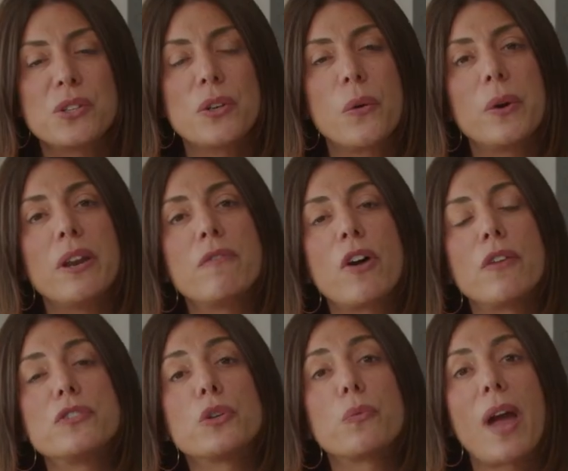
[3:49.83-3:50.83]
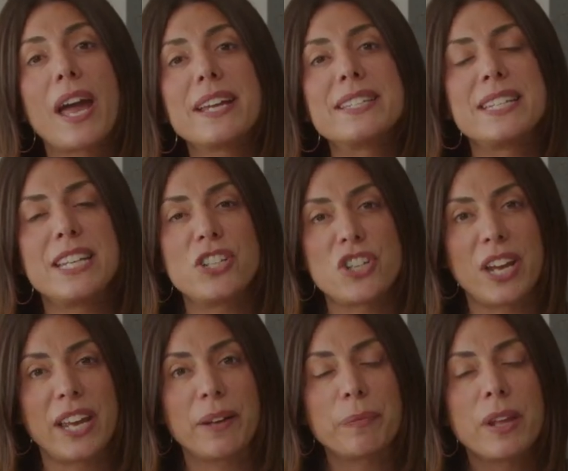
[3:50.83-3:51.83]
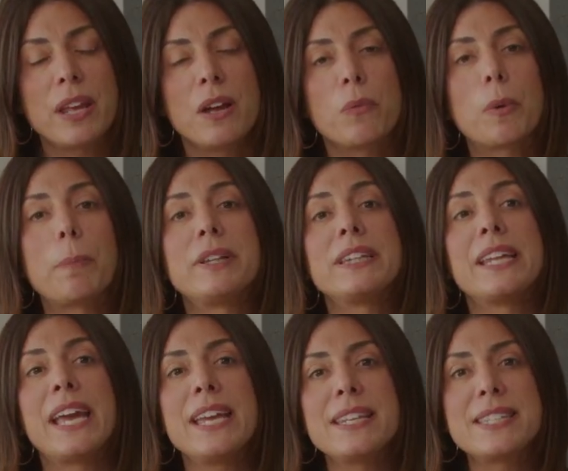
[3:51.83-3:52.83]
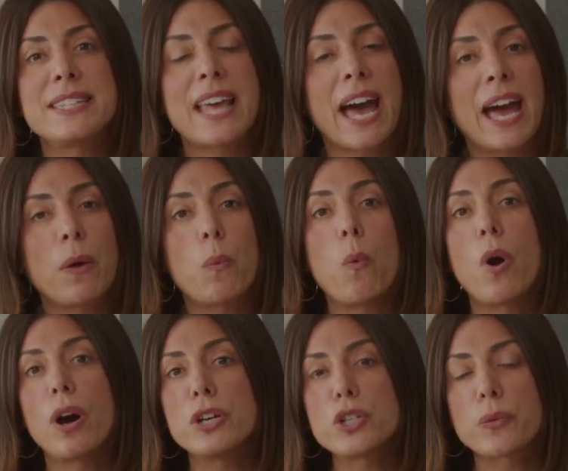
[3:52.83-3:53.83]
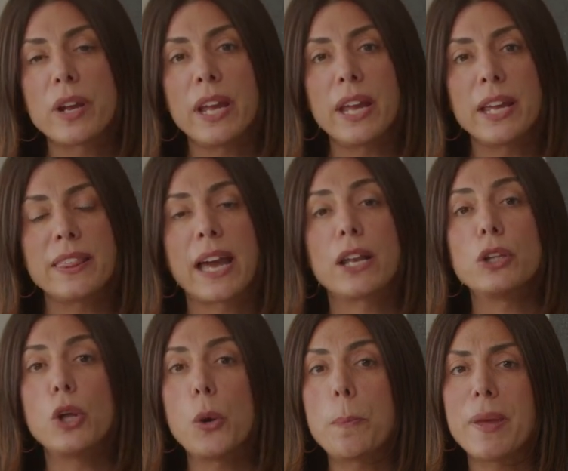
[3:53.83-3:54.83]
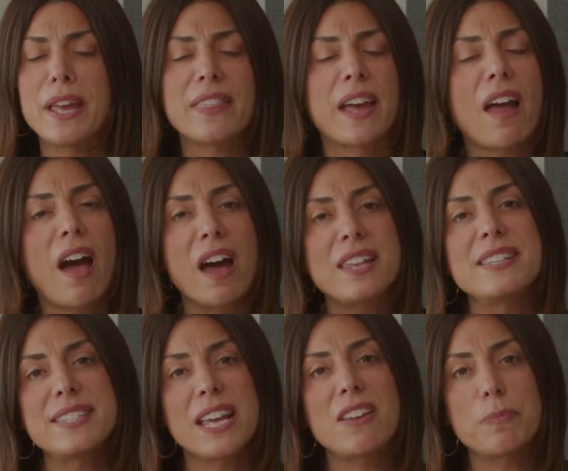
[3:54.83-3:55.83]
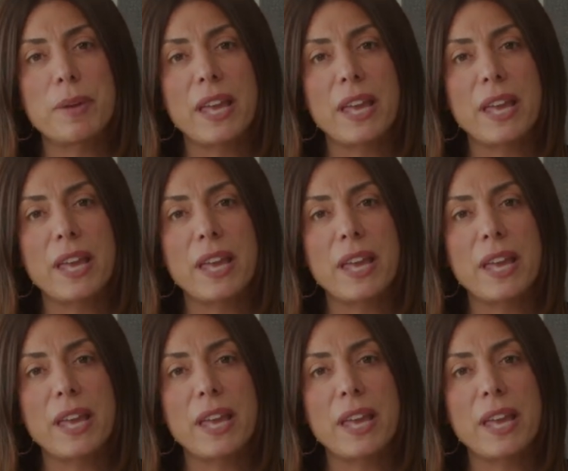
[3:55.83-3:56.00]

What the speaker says: So it would involve direct teaching. Replace that wandering, that eloping, that unsafe